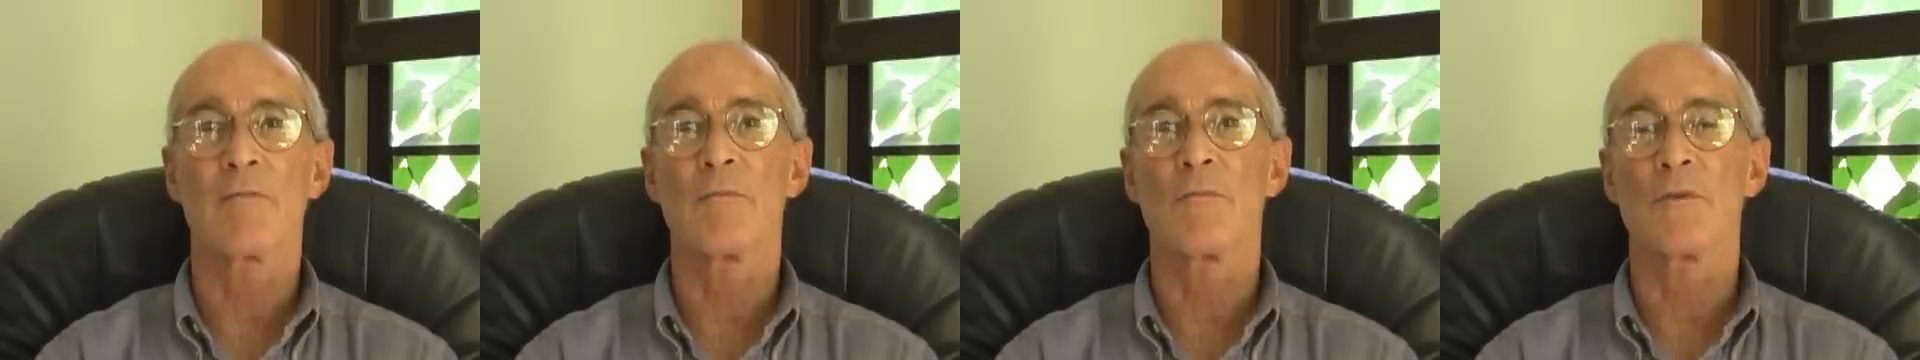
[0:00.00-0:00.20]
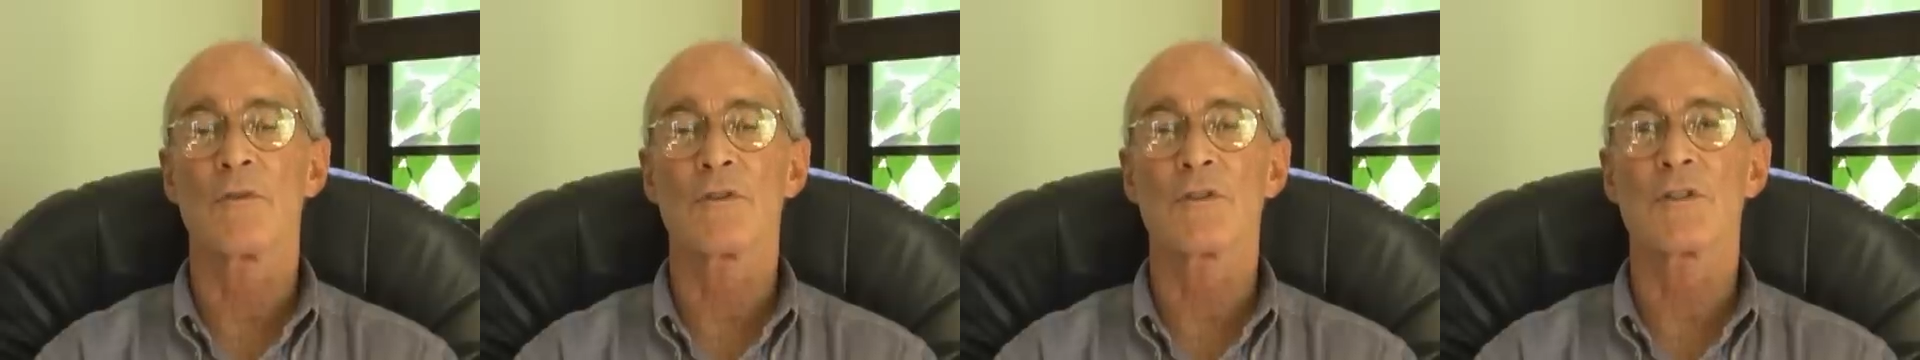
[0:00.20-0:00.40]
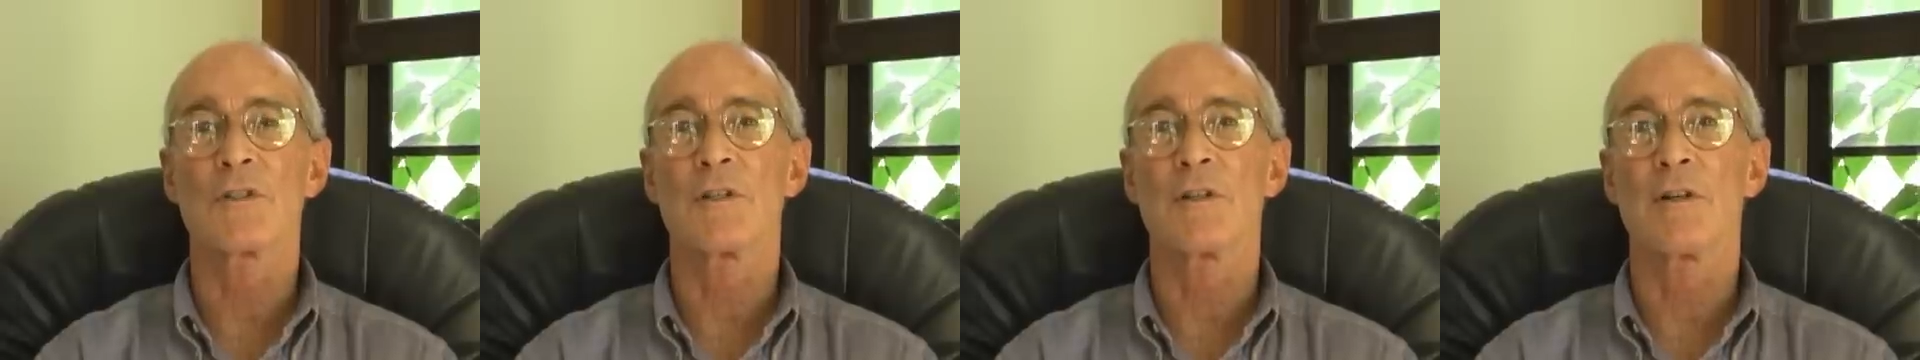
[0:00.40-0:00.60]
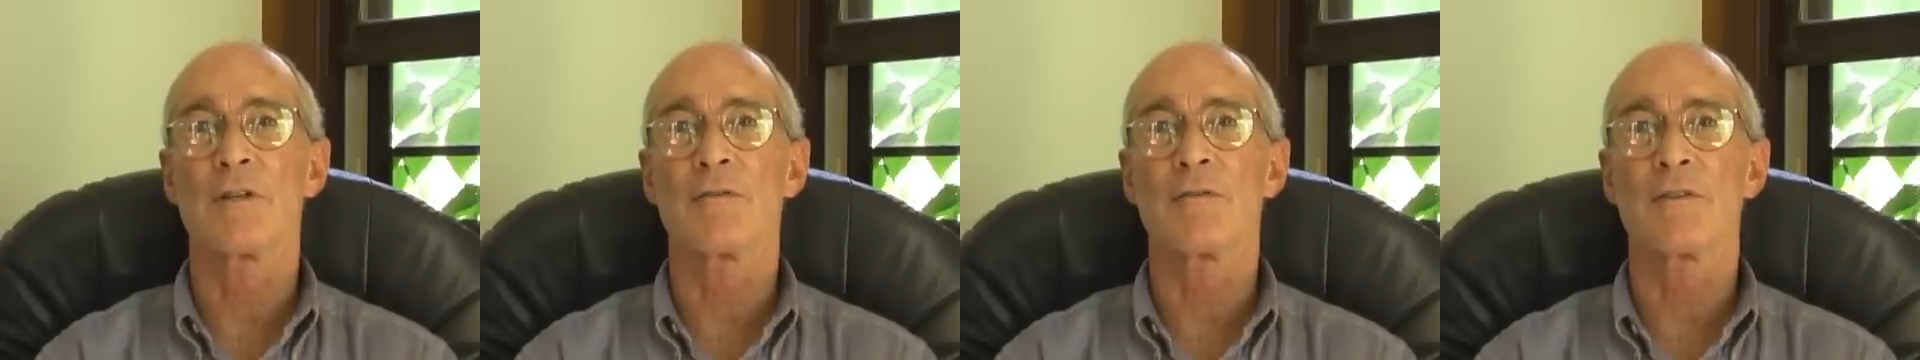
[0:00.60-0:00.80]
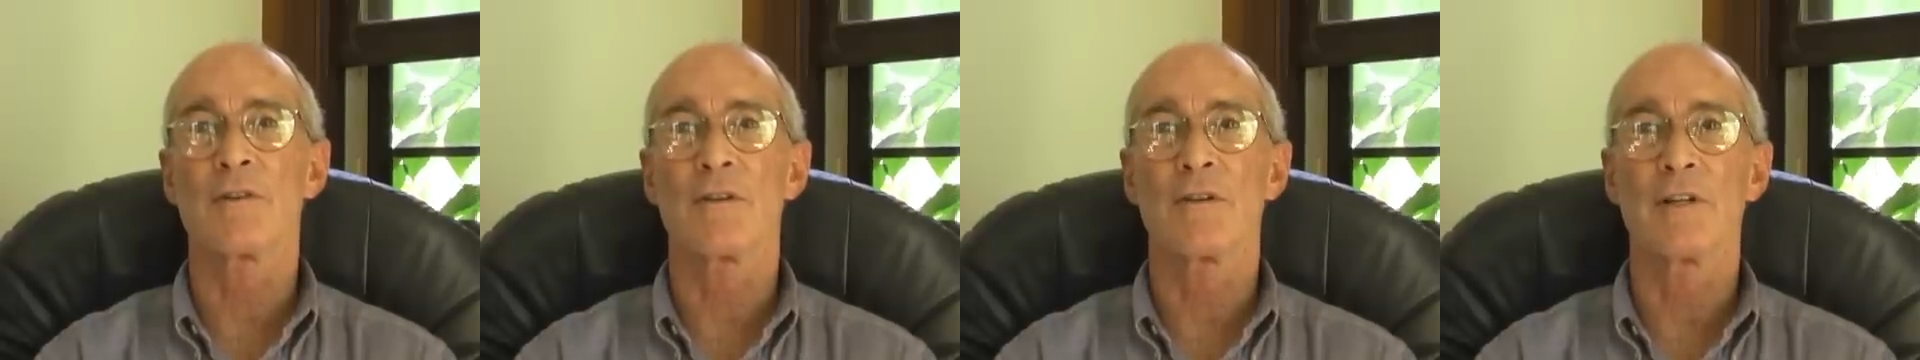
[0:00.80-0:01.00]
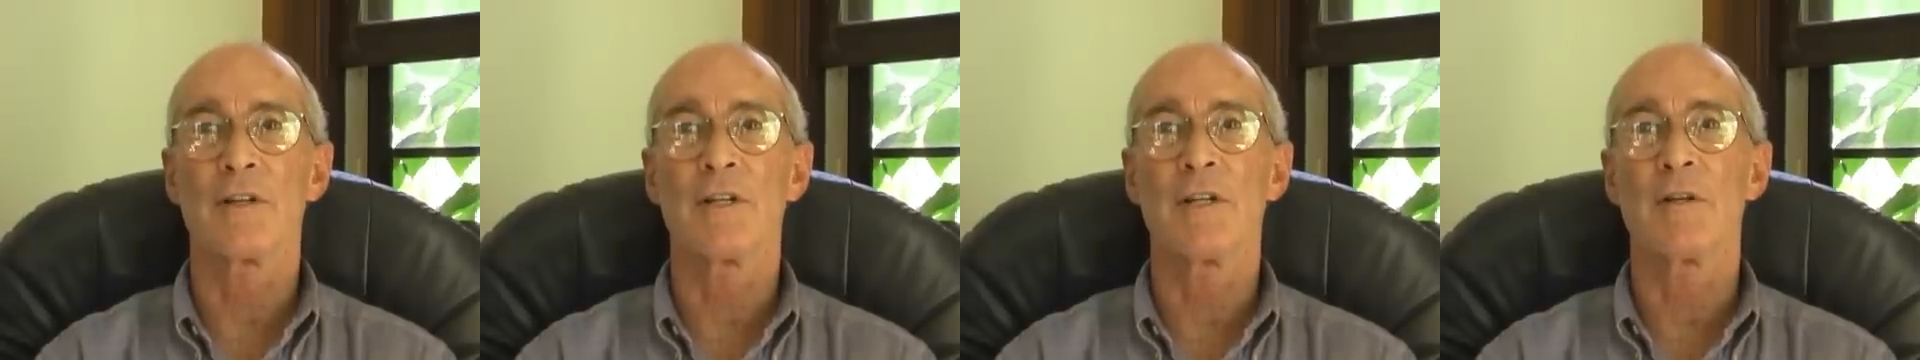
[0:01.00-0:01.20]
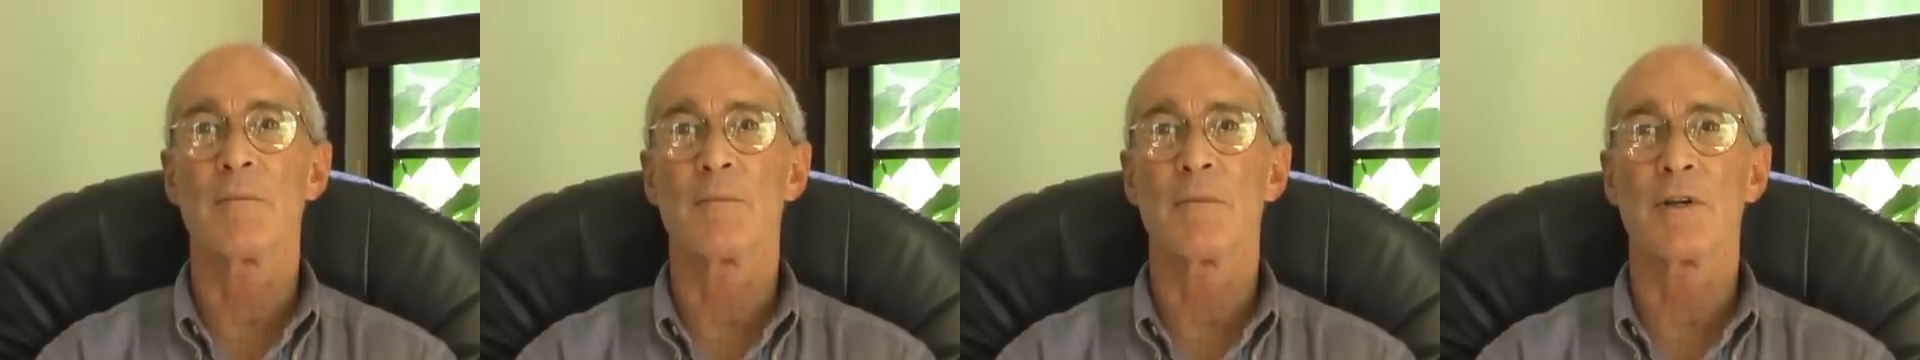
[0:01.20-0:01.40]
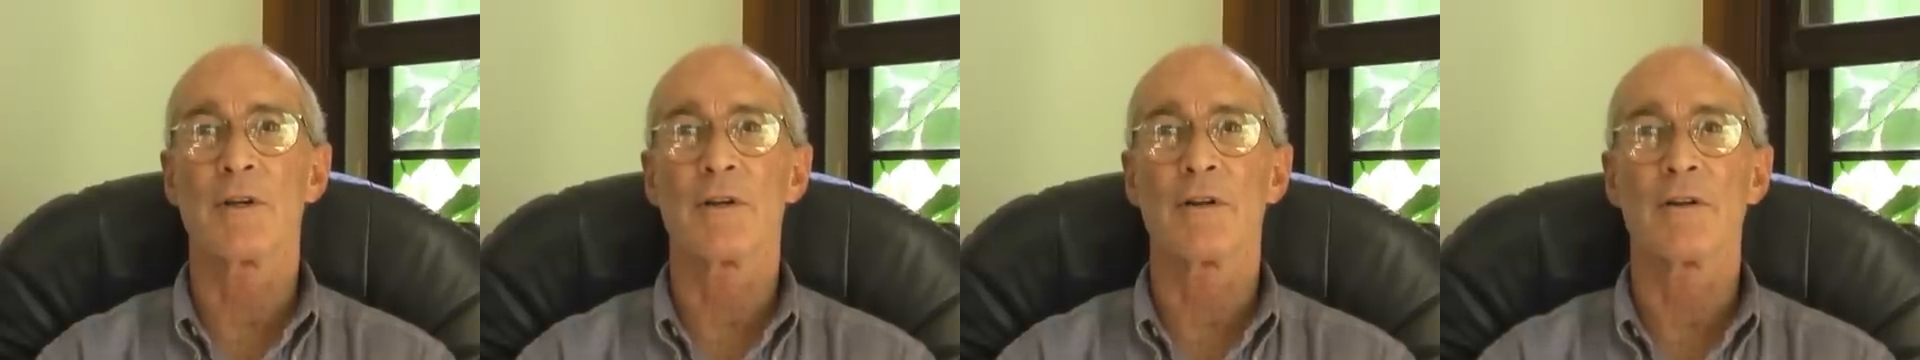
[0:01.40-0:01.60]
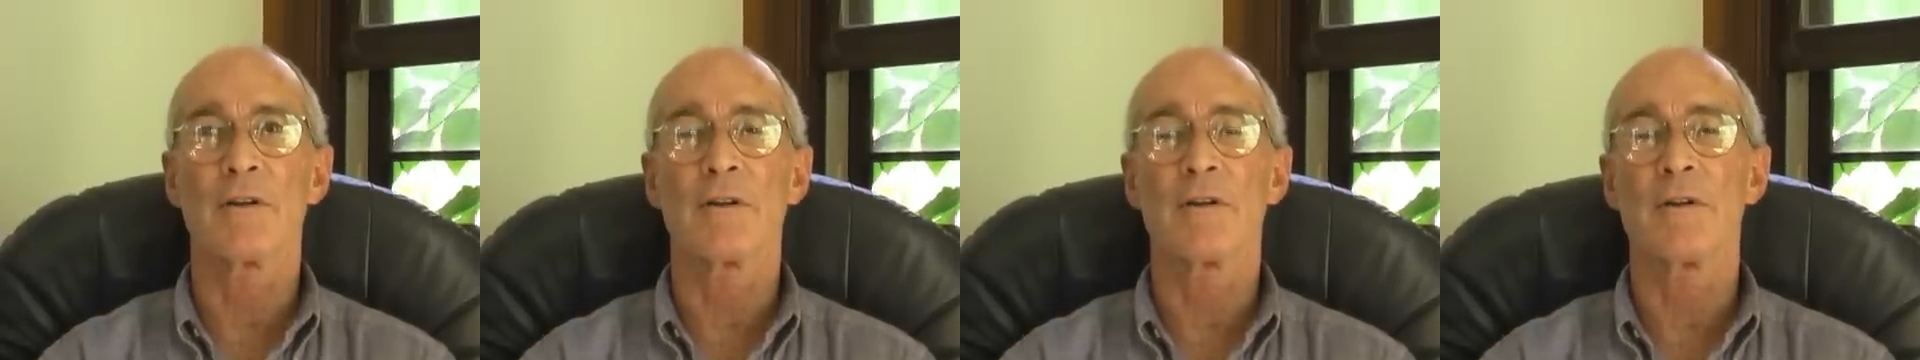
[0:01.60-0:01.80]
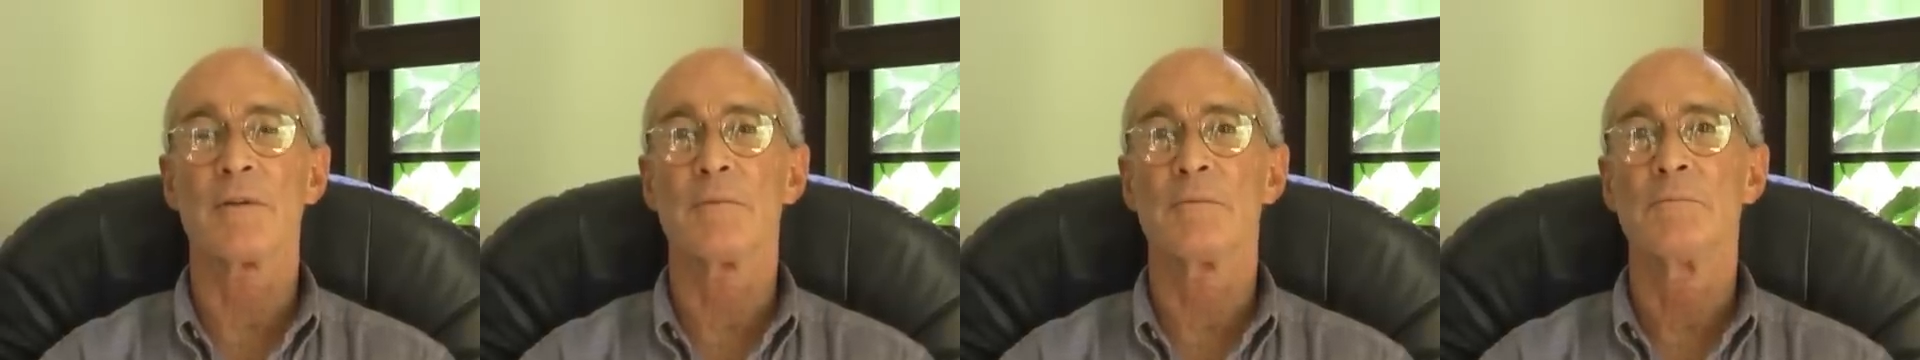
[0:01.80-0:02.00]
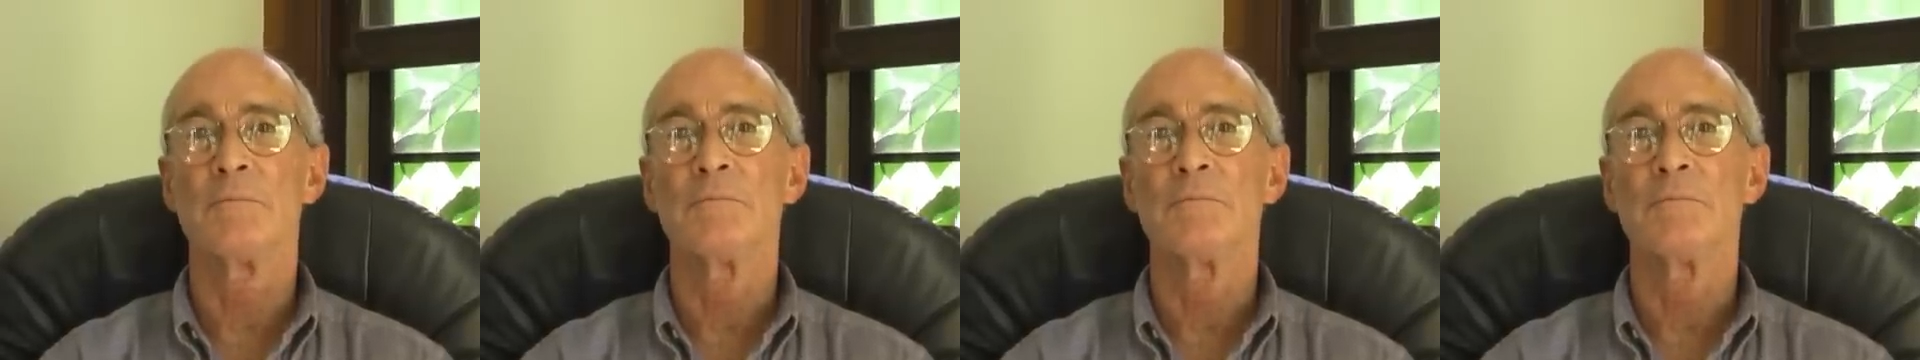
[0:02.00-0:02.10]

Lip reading: more stuff and are eating better. And